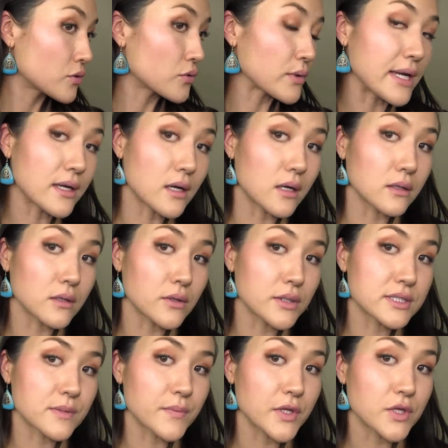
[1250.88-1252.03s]
Great color.
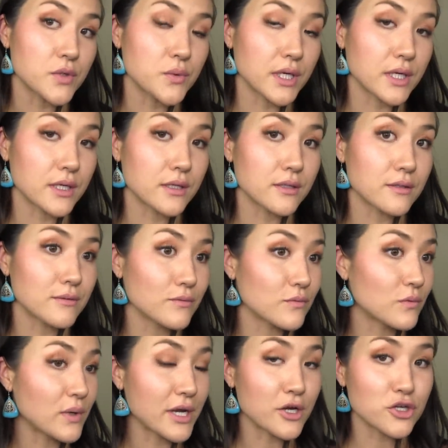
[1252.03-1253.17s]
It's something you can
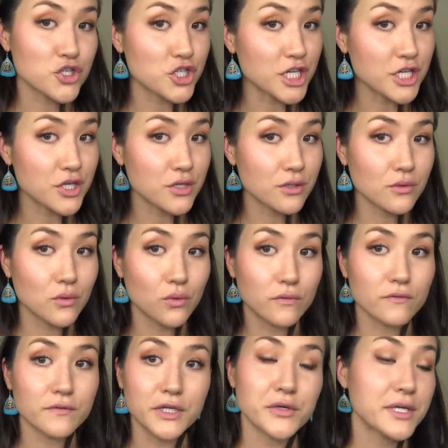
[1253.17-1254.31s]
wear sheer
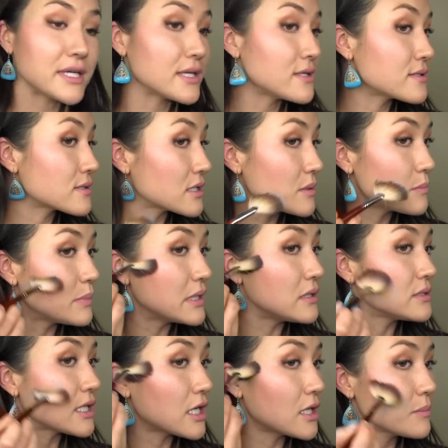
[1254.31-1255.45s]
or very easily
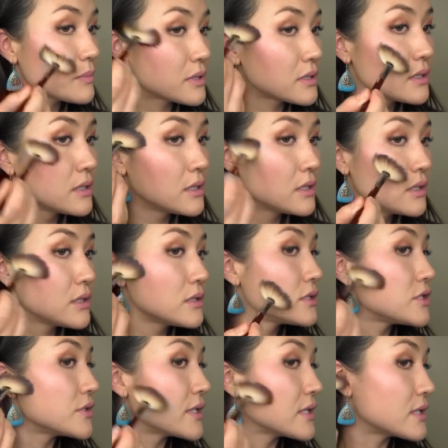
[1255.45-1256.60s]
build up
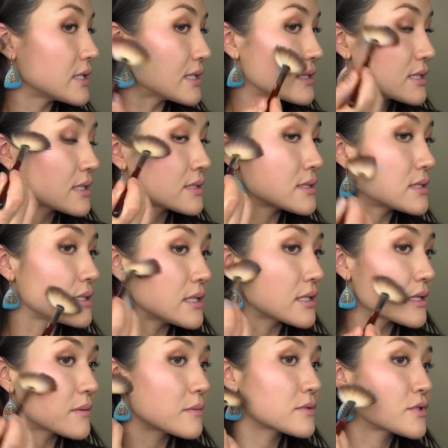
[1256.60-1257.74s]
to get the intensity
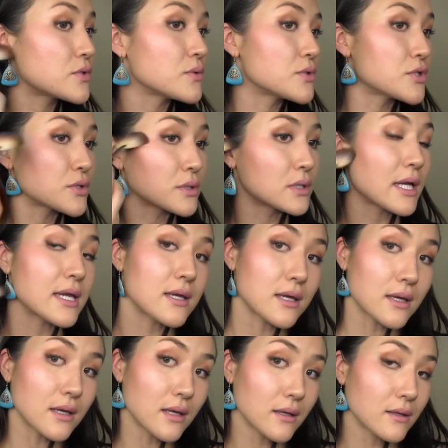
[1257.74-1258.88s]
that suits your
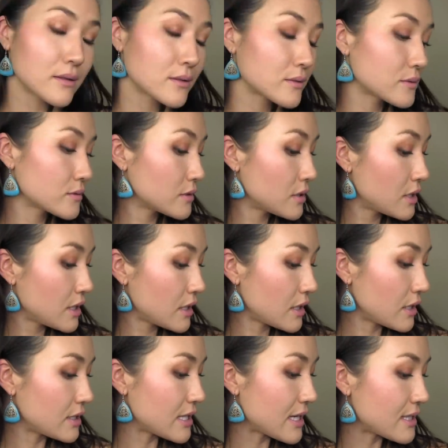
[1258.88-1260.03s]
liking.
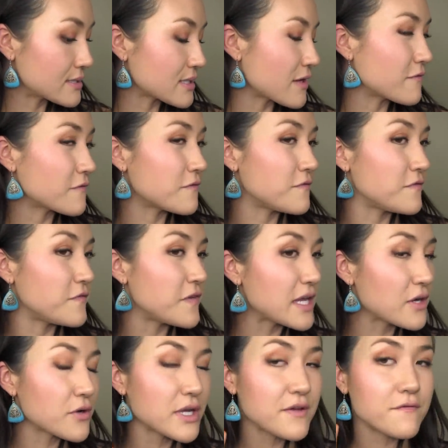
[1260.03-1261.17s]
It has a
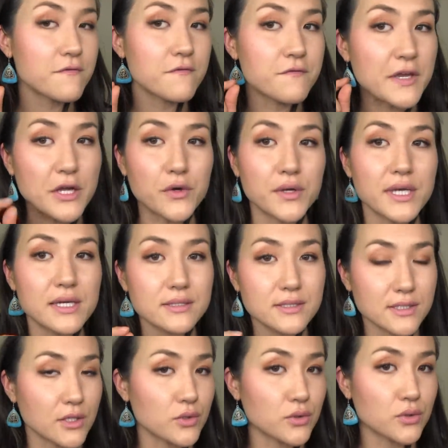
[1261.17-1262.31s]
very, very
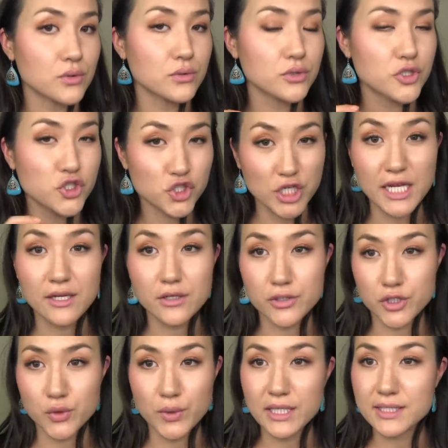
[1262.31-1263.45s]
subtle sheen
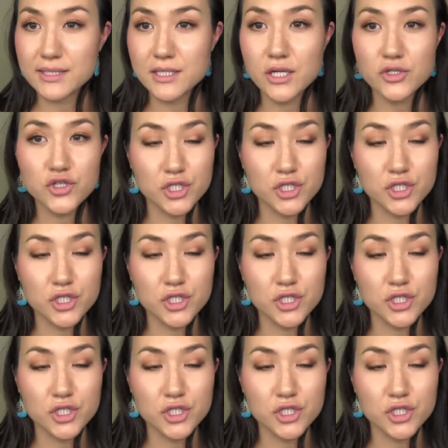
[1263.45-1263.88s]
to it. It's not